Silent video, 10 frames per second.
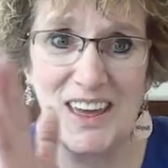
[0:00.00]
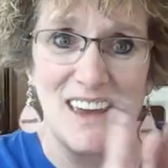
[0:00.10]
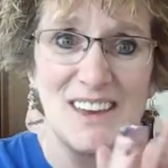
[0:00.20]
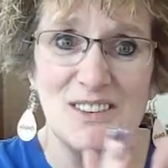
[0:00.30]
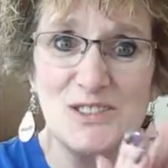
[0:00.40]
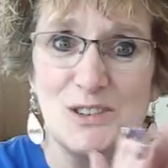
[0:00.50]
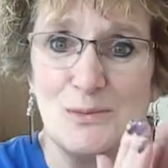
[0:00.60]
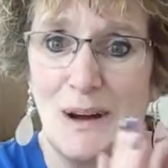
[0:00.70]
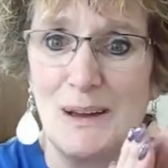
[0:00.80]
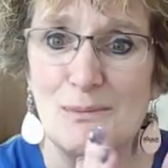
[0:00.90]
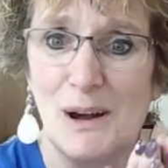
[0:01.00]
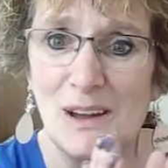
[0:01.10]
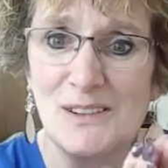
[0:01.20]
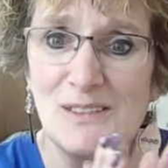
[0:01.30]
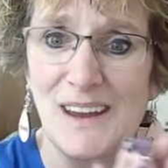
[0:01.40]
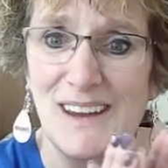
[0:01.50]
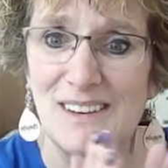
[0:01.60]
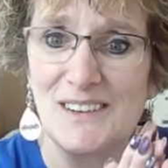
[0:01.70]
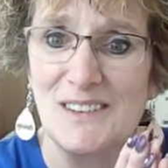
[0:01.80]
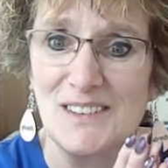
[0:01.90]
Thank you to my
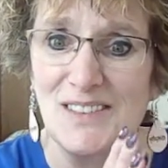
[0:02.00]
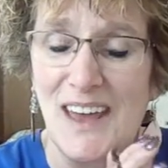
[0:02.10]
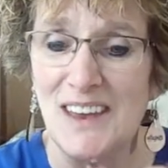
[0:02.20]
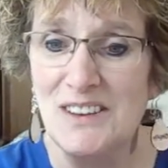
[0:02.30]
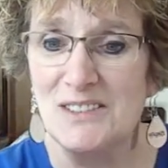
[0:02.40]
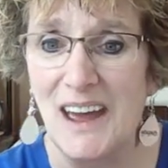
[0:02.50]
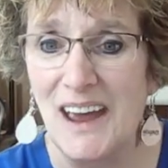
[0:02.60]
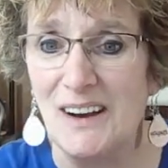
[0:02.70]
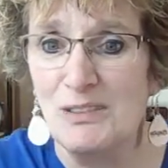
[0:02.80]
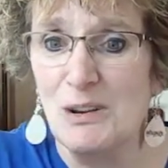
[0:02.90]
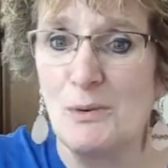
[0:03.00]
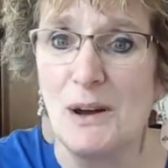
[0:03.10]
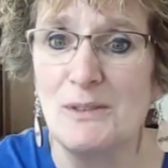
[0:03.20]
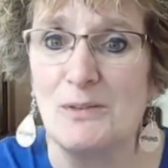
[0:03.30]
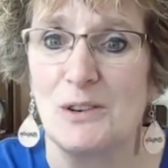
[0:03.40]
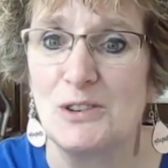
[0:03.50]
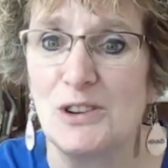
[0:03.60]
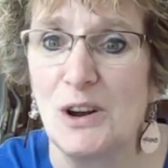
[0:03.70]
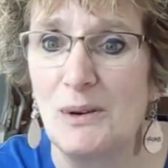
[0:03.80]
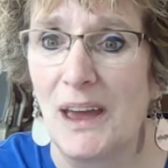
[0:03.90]
moderators. Thank you to everyone for
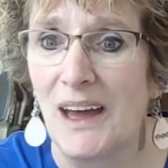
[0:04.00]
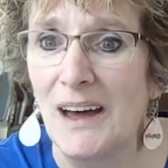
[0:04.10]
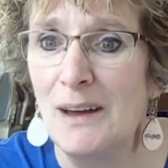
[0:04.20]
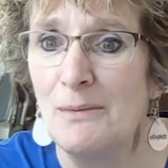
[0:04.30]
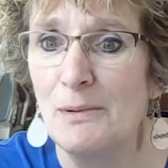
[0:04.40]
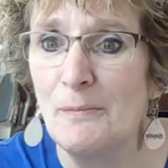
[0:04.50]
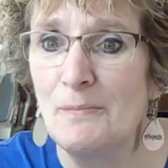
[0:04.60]
showing up.